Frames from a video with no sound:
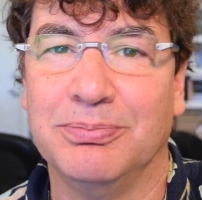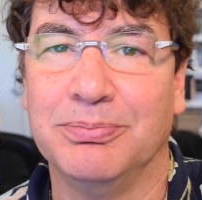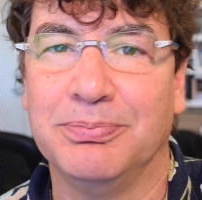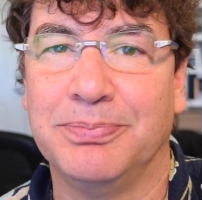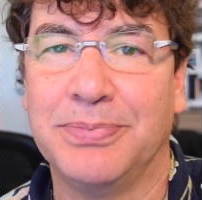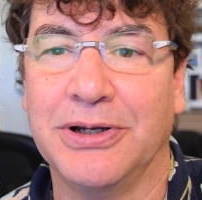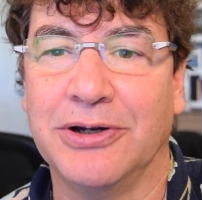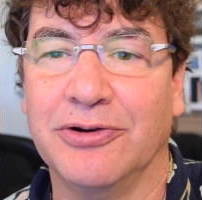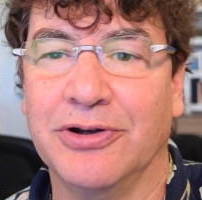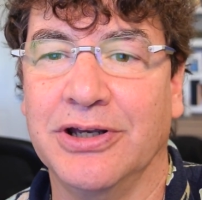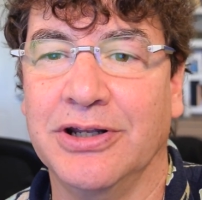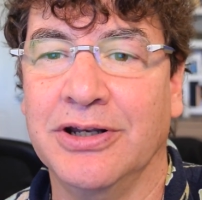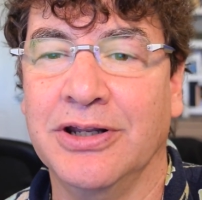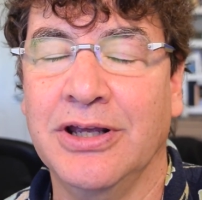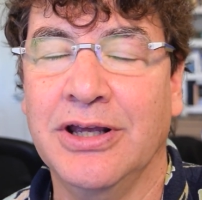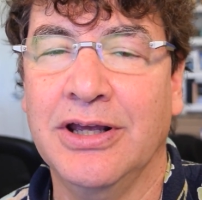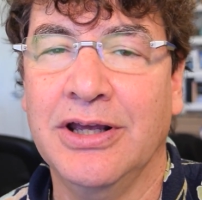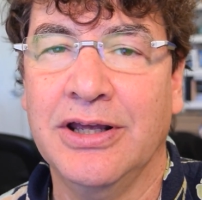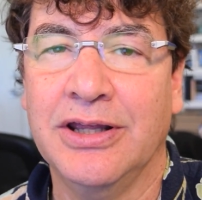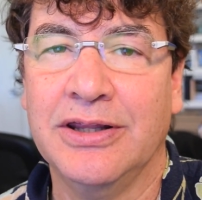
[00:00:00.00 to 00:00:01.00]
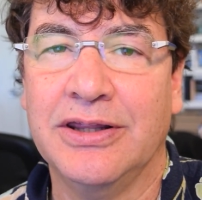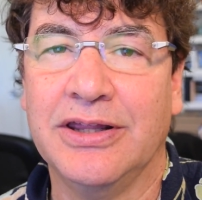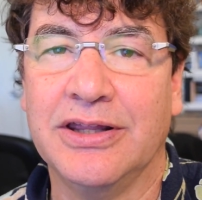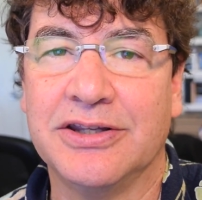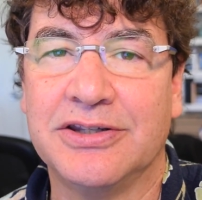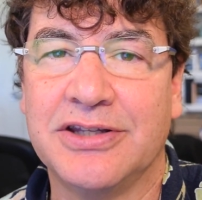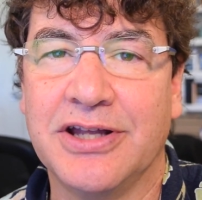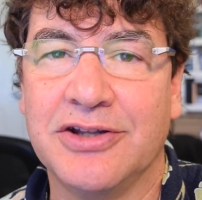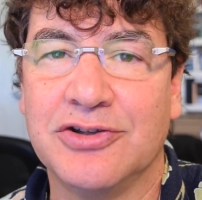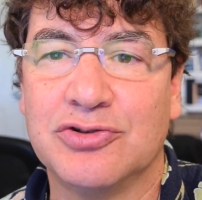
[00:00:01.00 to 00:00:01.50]
period, the
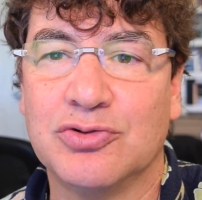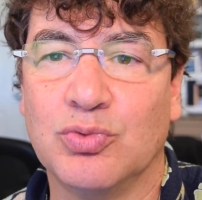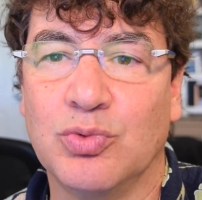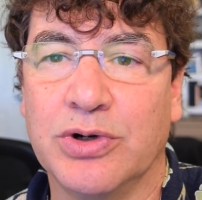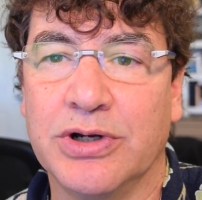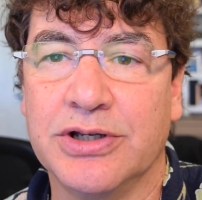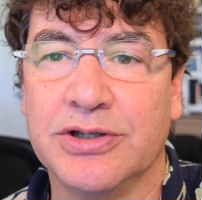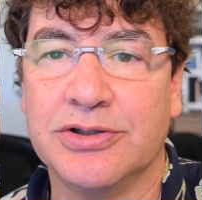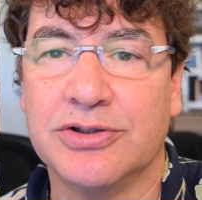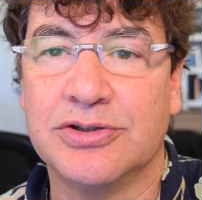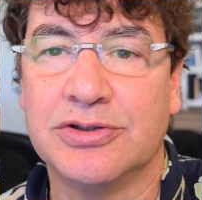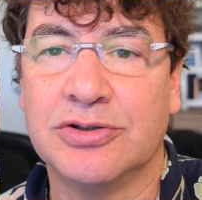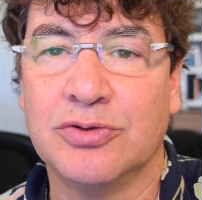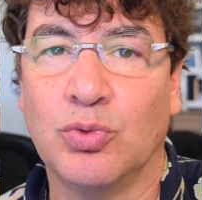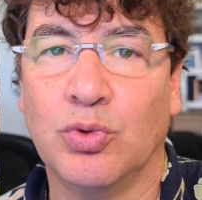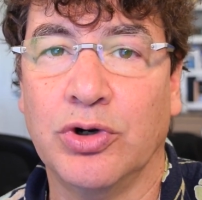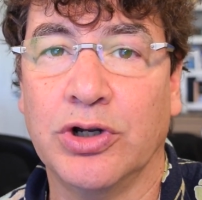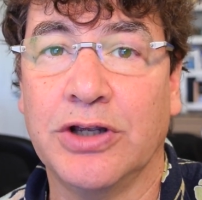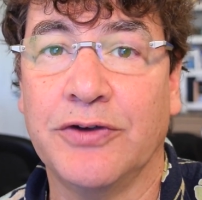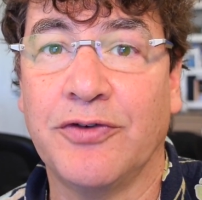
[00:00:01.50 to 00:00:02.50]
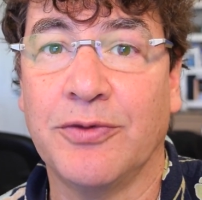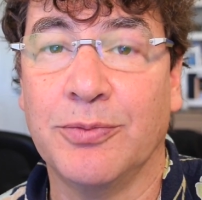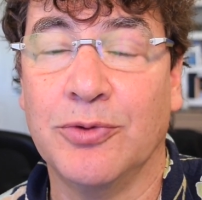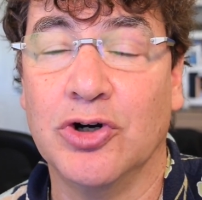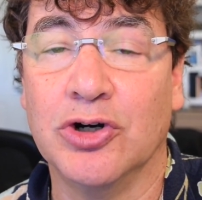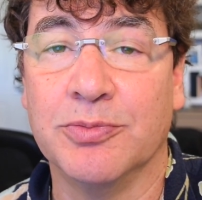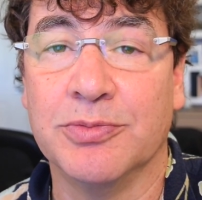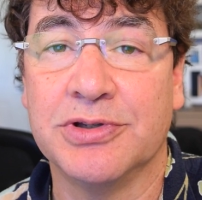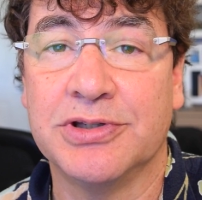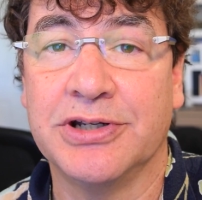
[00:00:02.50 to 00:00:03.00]
sense was working from
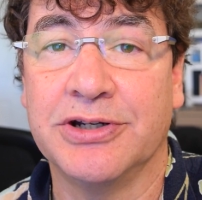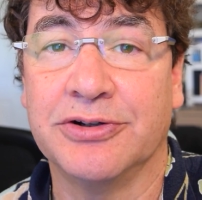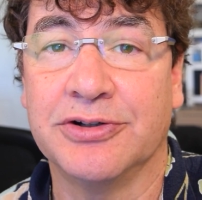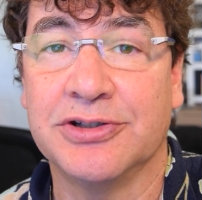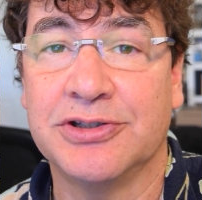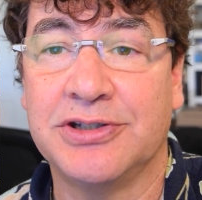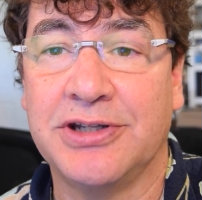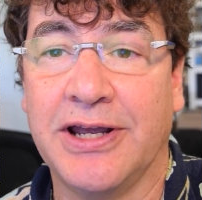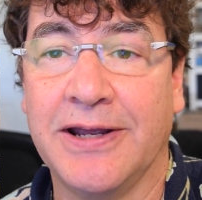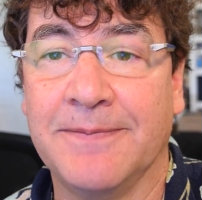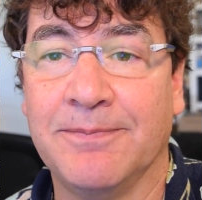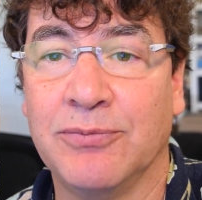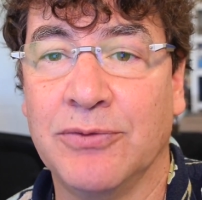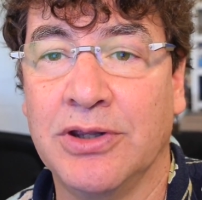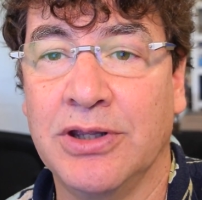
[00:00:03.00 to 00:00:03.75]
home is here to stay.